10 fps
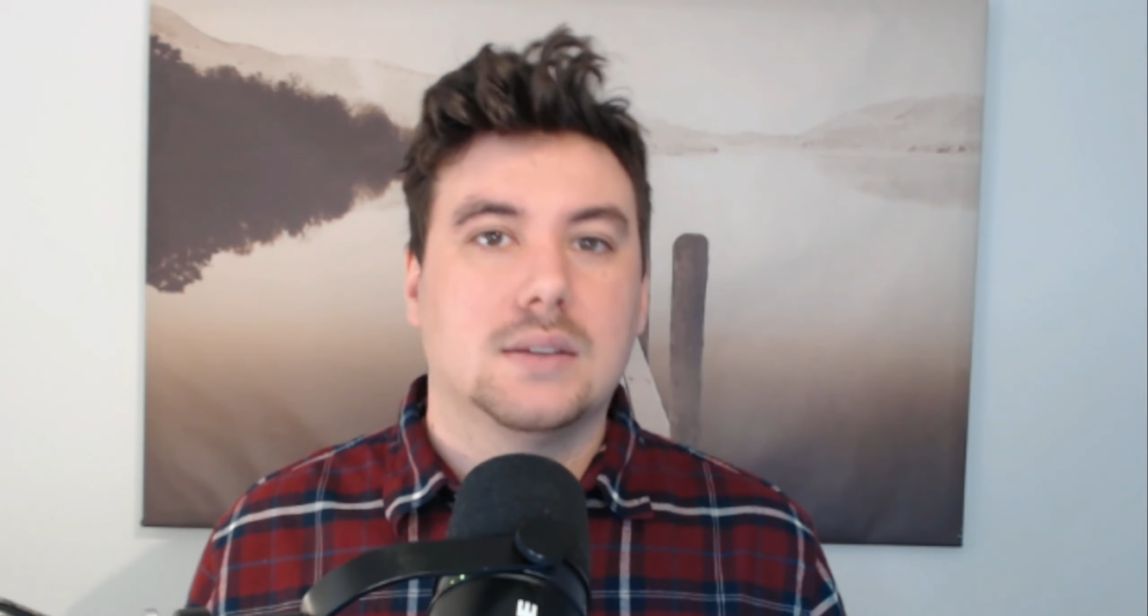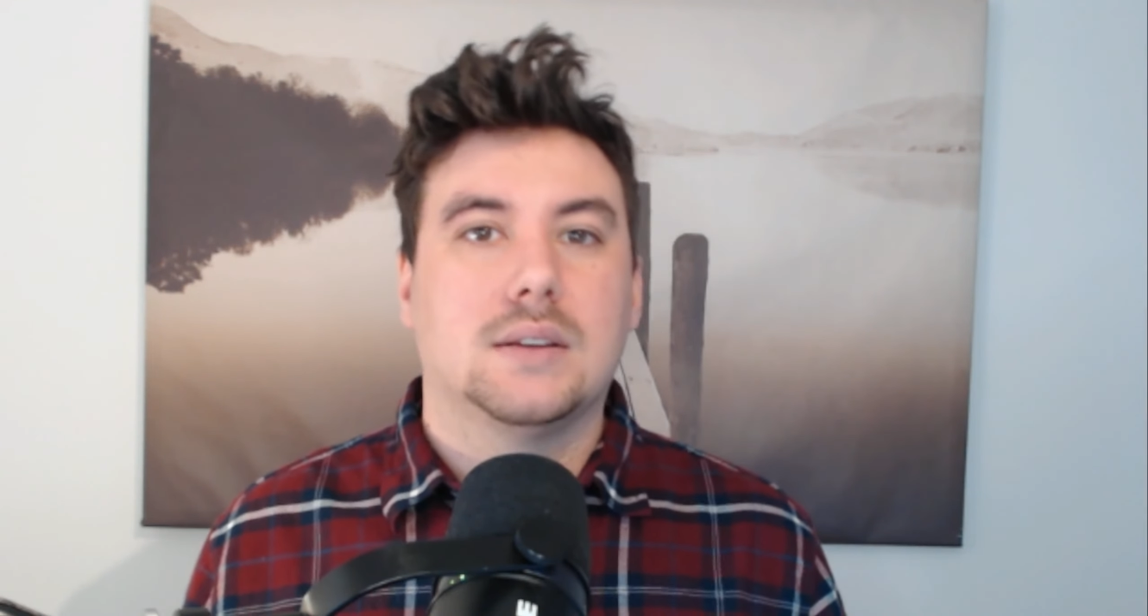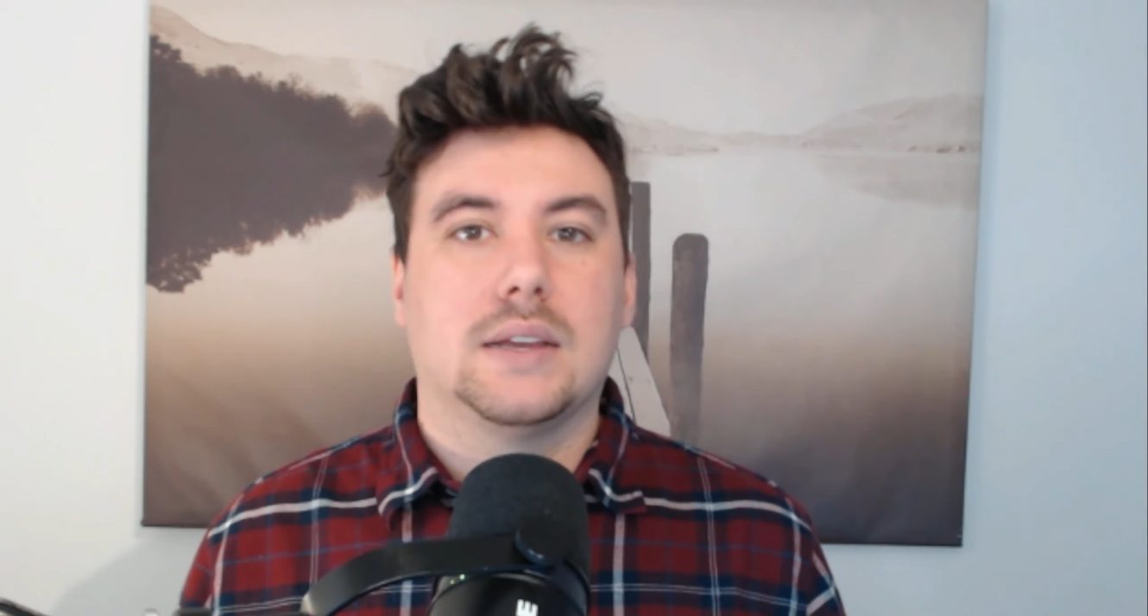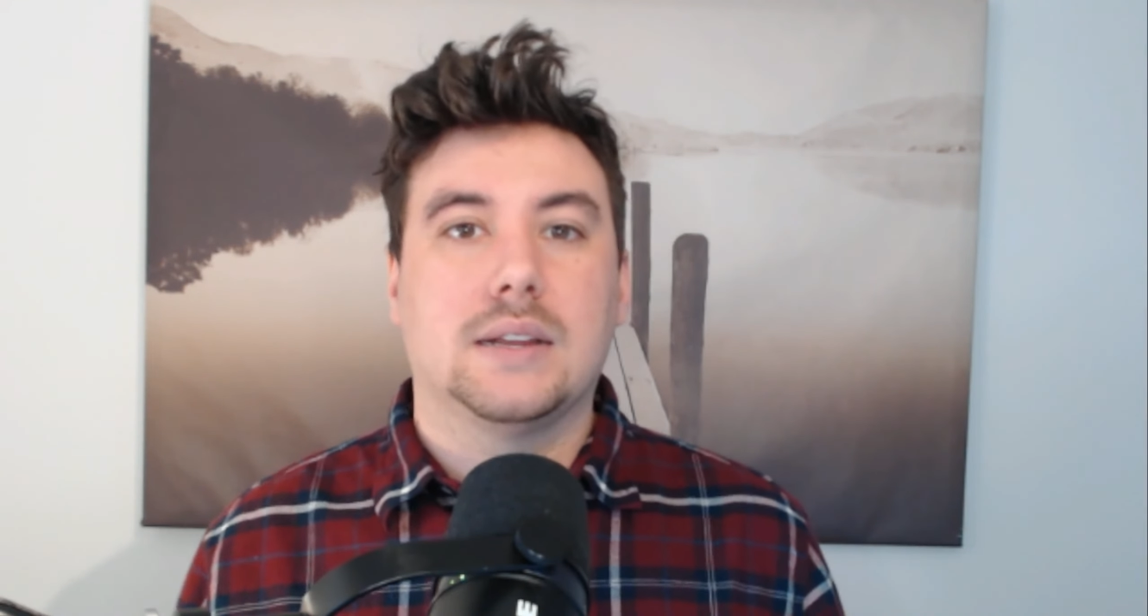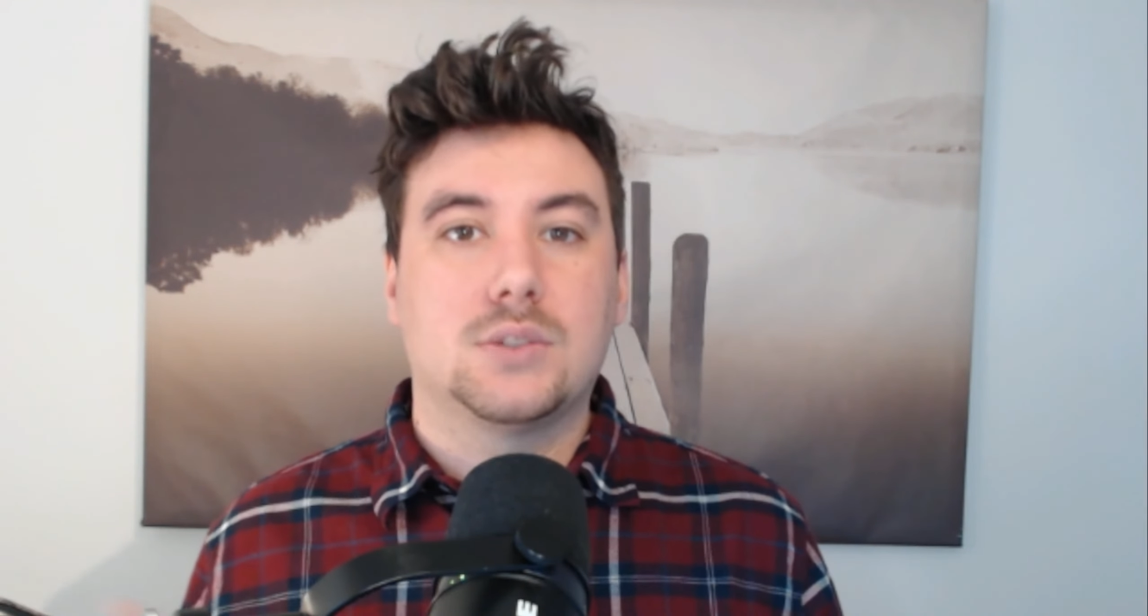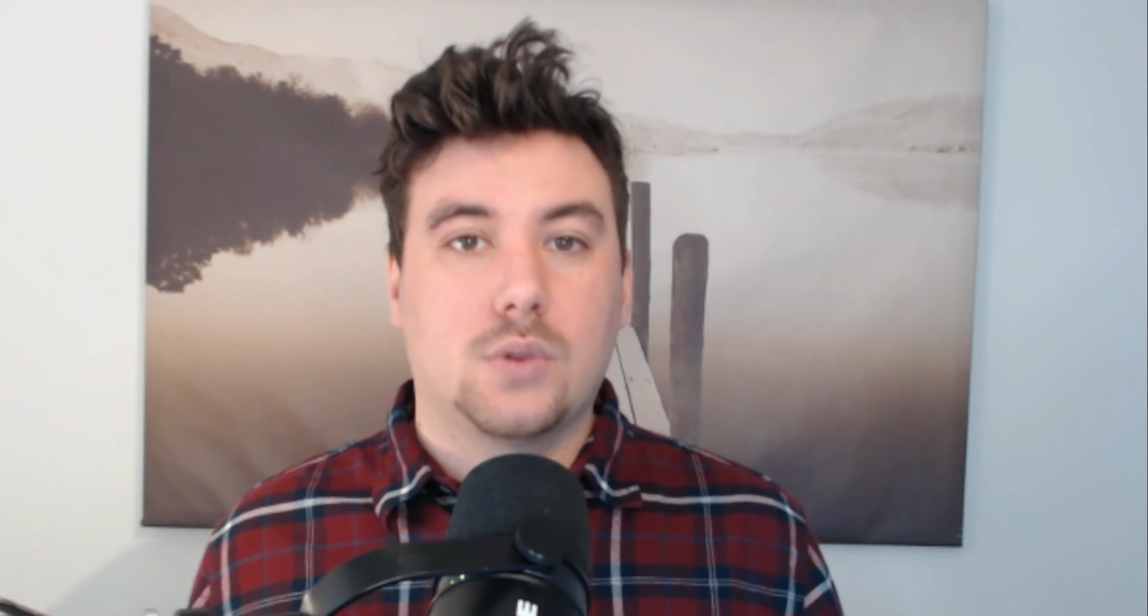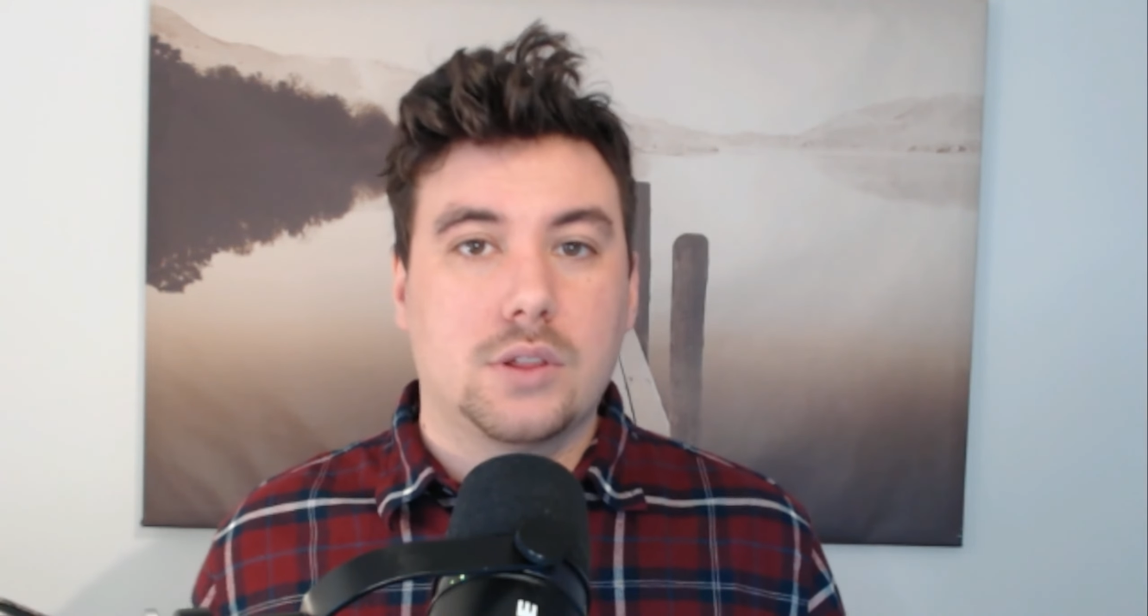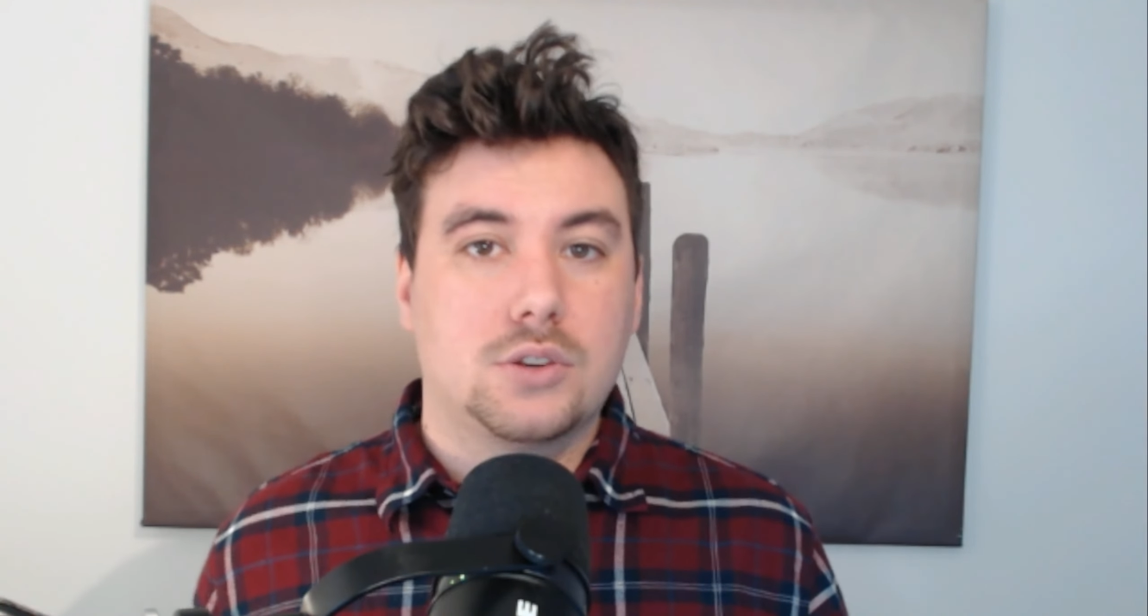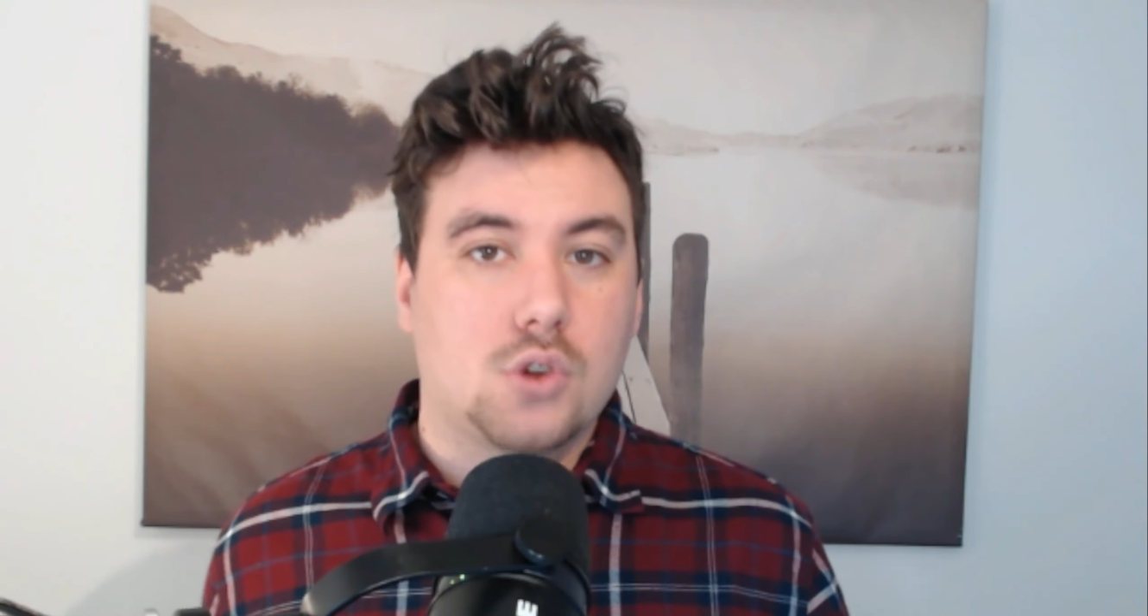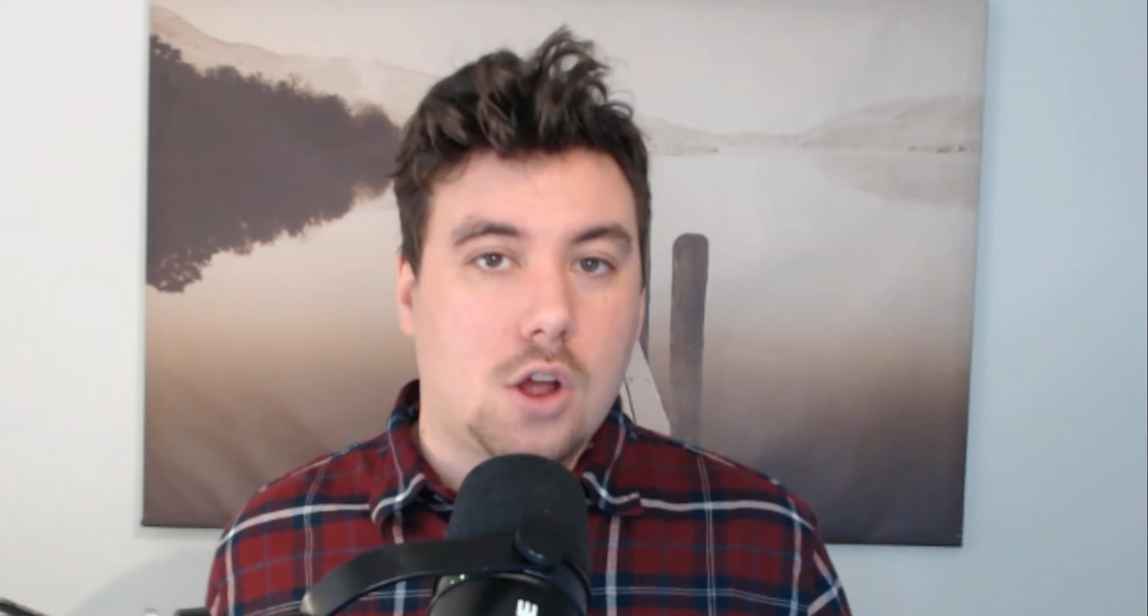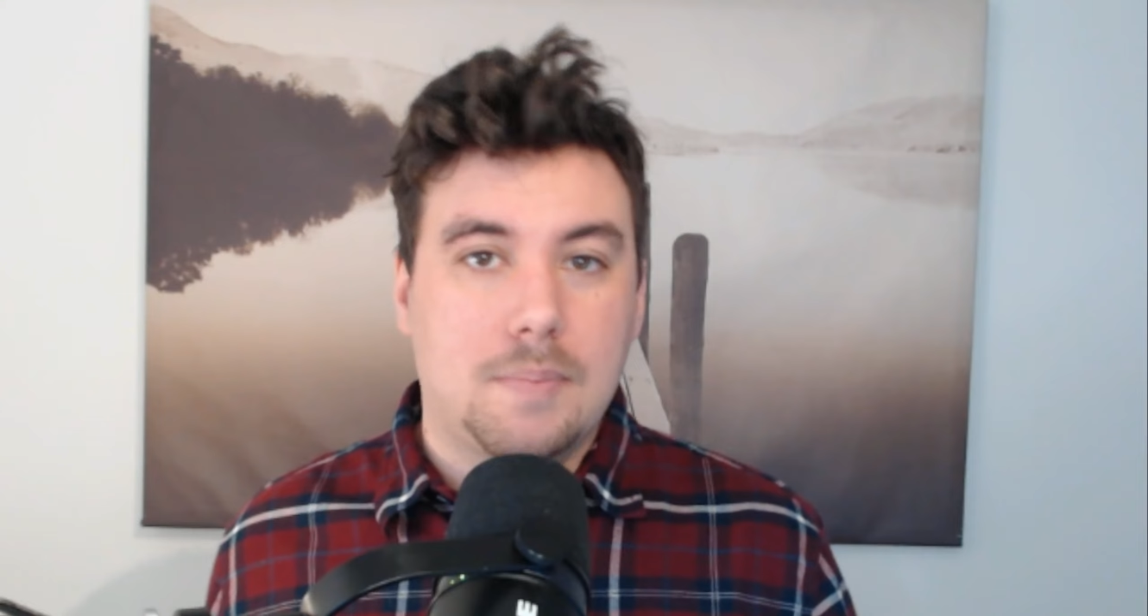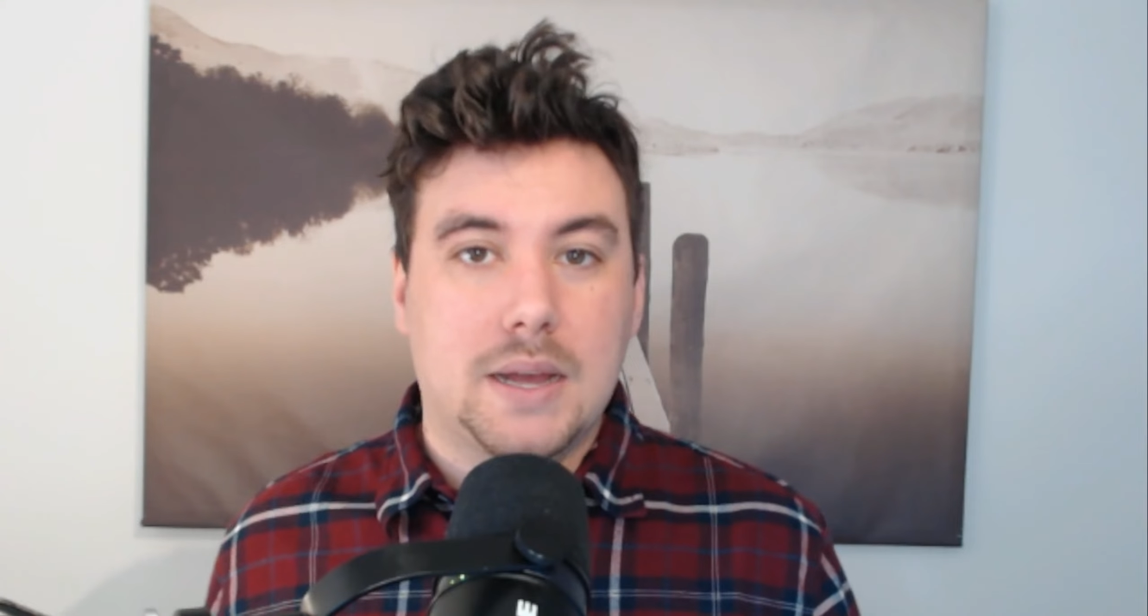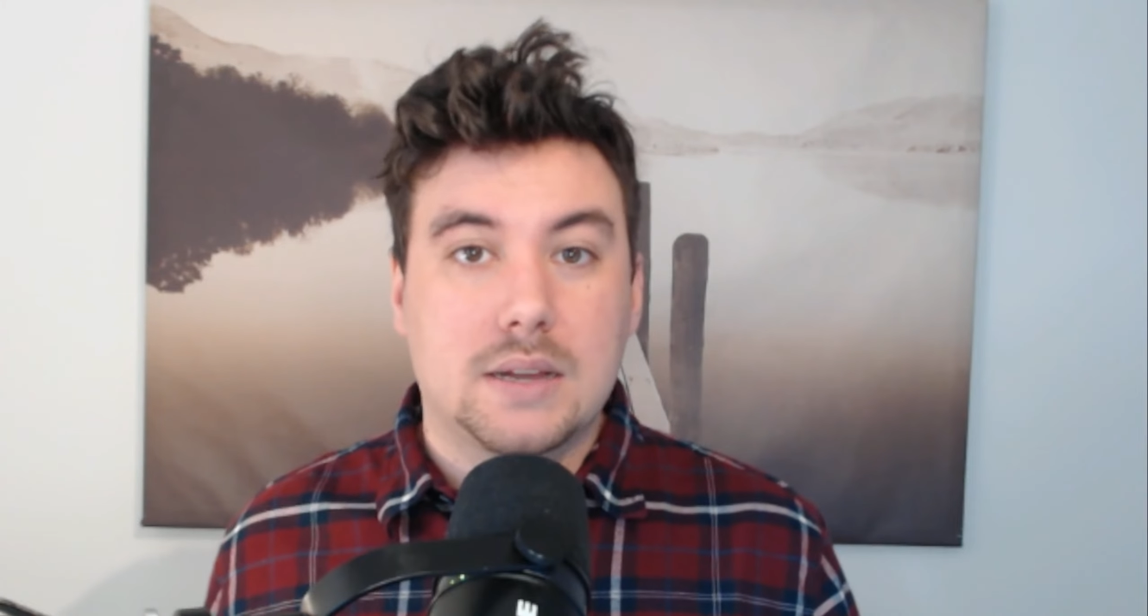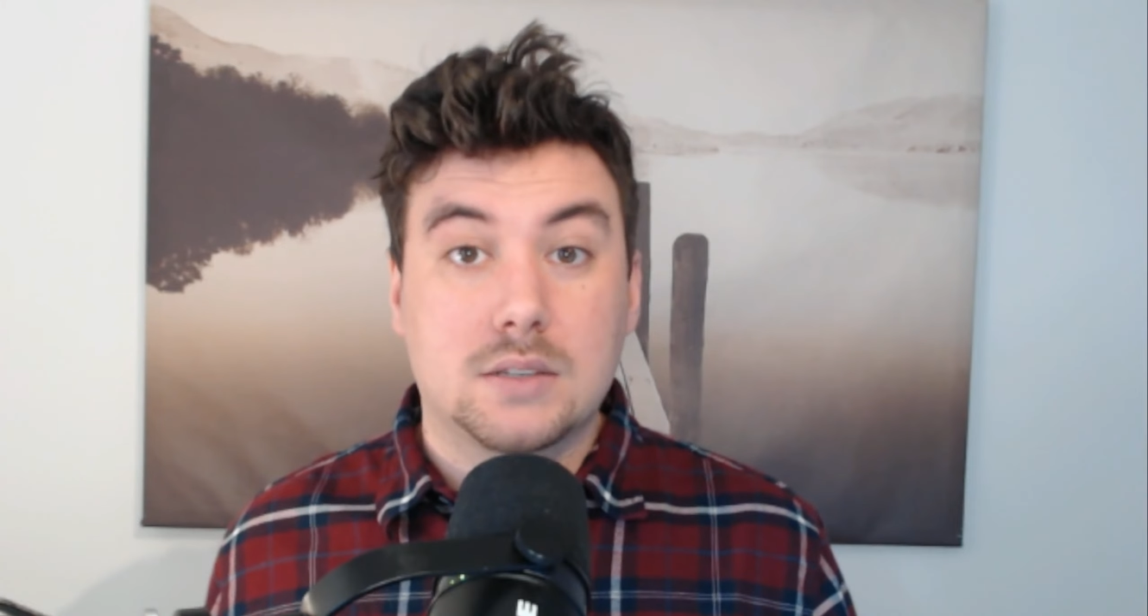It is one of the drawbacks,